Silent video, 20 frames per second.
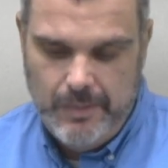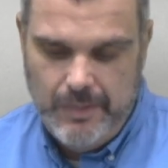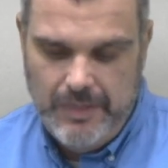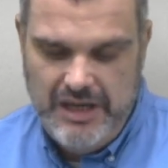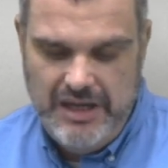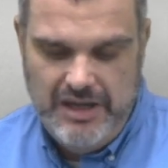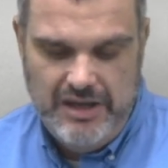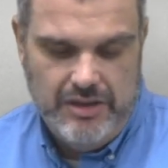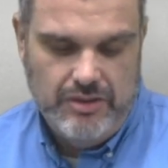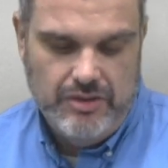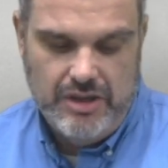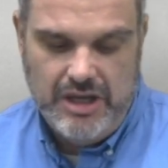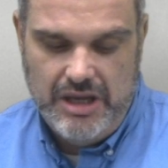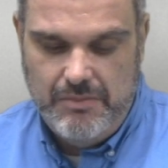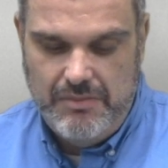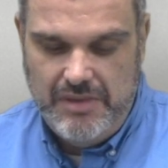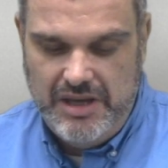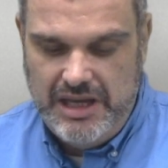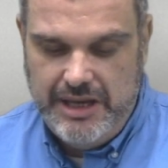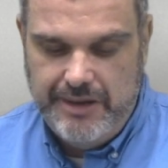He didn't look at
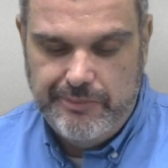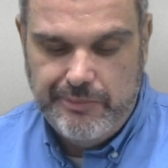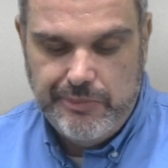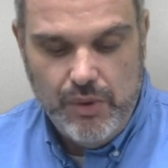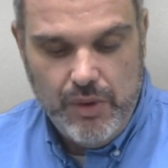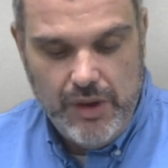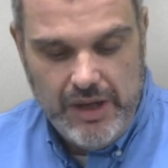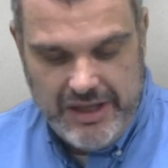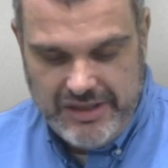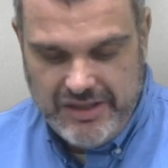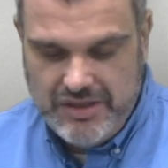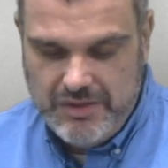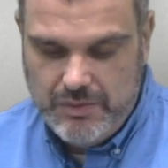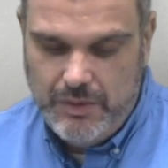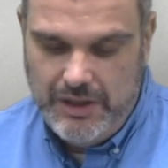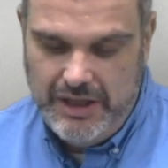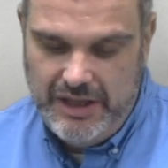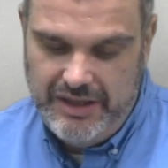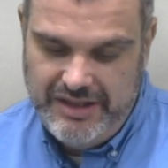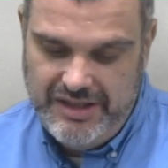me once
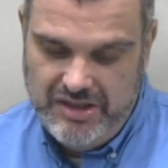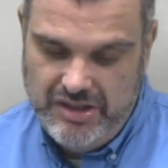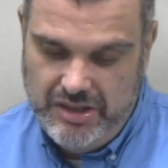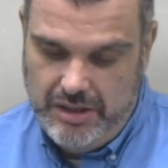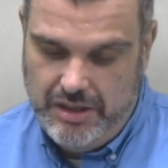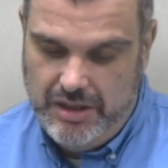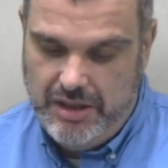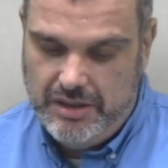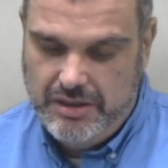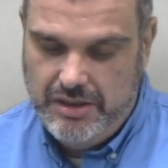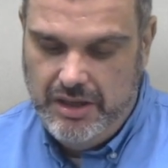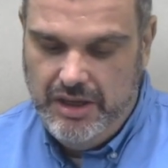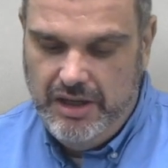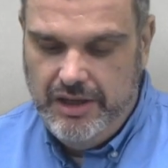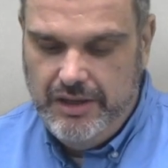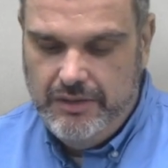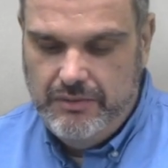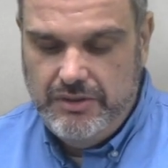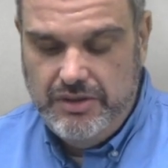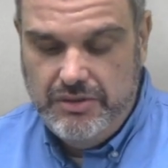while he talked,
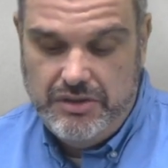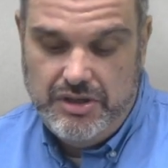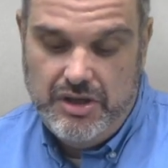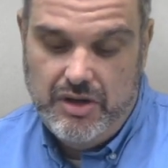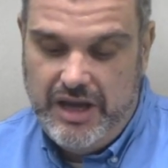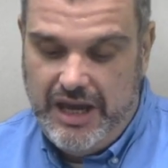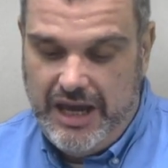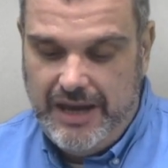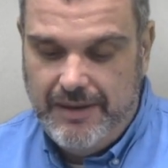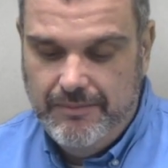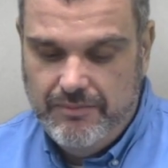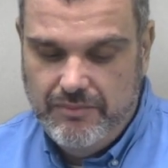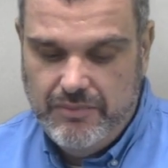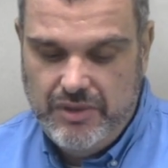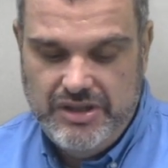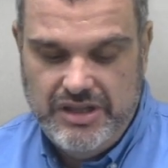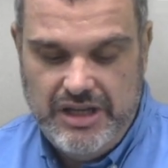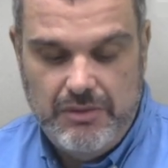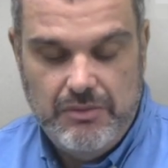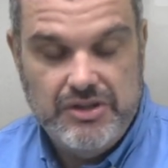which was okay
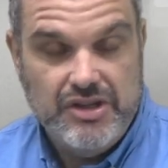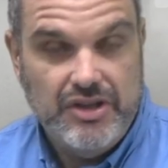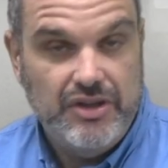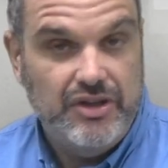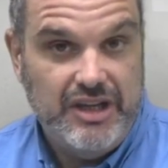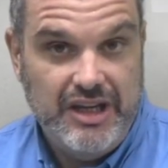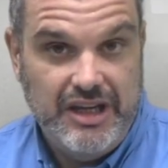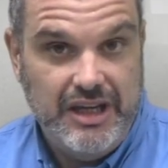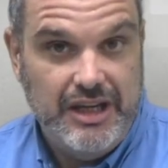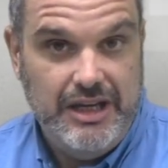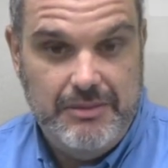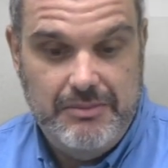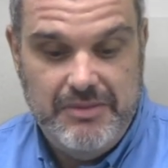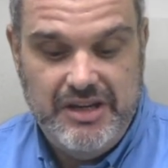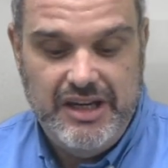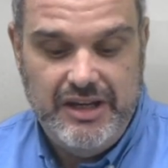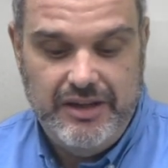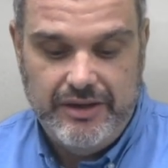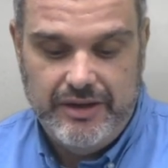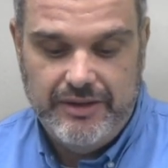because I wasn't looking at him
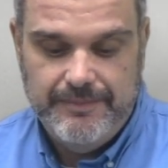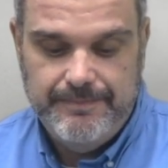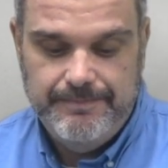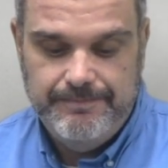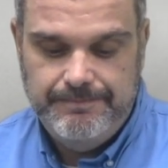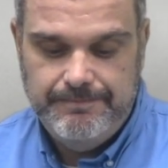either.